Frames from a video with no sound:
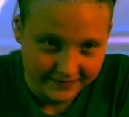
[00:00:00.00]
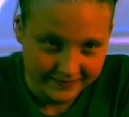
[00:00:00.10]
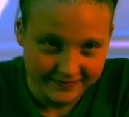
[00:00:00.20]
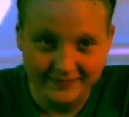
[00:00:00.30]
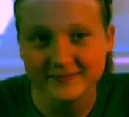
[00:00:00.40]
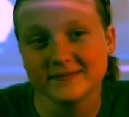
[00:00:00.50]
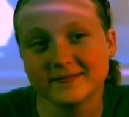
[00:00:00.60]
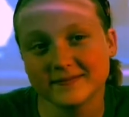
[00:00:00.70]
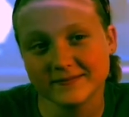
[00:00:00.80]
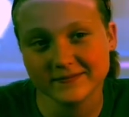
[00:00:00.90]

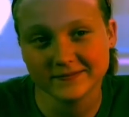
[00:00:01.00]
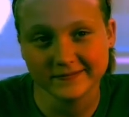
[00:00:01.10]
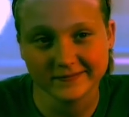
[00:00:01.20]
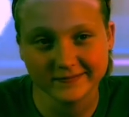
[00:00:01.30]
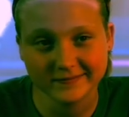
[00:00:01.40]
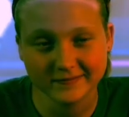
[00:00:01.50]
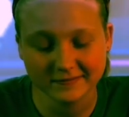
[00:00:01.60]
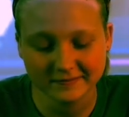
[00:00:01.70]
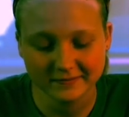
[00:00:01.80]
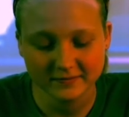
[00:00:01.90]

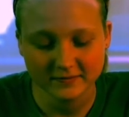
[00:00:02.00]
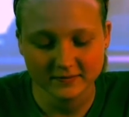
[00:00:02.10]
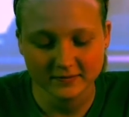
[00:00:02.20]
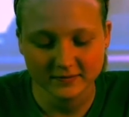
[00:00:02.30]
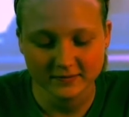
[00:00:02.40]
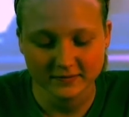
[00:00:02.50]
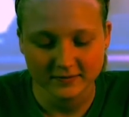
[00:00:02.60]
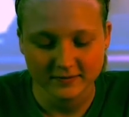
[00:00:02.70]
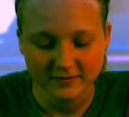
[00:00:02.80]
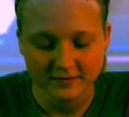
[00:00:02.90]

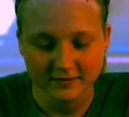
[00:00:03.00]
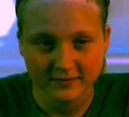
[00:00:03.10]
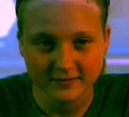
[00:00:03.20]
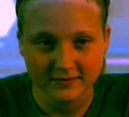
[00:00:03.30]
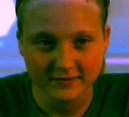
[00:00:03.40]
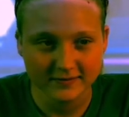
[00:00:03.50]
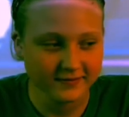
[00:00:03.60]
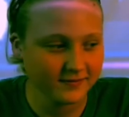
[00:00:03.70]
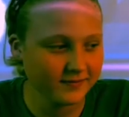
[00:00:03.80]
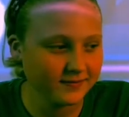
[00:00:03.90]

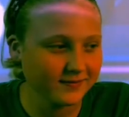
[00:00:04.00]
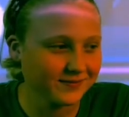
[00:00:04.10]
(silent)